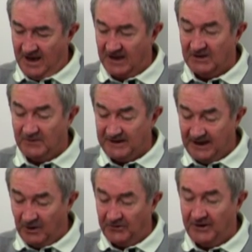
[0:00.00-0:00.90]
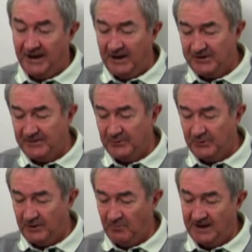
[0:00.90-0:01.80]
As a result, the nail
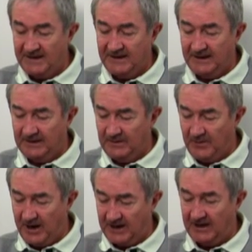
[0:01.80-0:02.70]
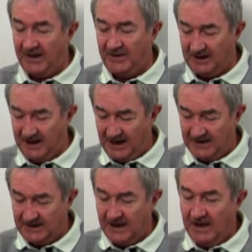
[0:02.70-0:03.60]
supporting one side of the bracket and the
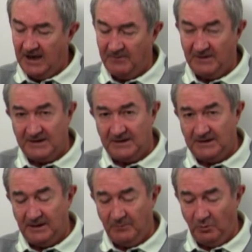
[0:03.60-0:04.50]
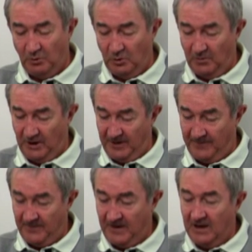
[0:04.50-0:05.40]
cask had missed the timber wall
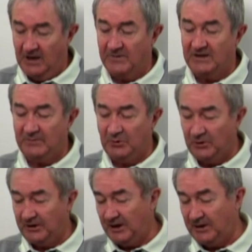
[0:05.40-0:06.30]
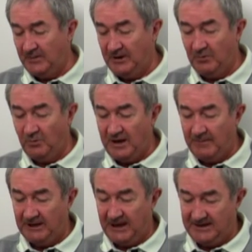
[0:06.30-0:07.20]
beam. It was supported only by the
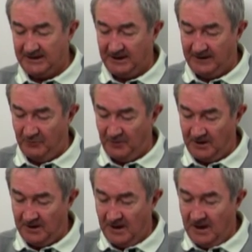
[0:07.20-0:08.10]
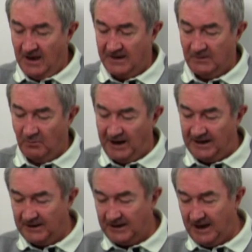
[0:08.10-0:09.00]
weak plaster covering. As the weight
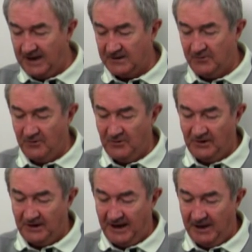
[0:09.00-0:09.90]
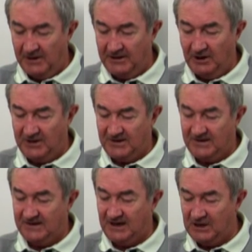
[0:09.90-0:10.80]
in the cask grew, the nail had lost
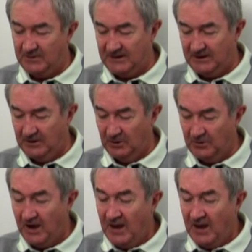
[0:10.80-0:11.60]
its tenuous hold.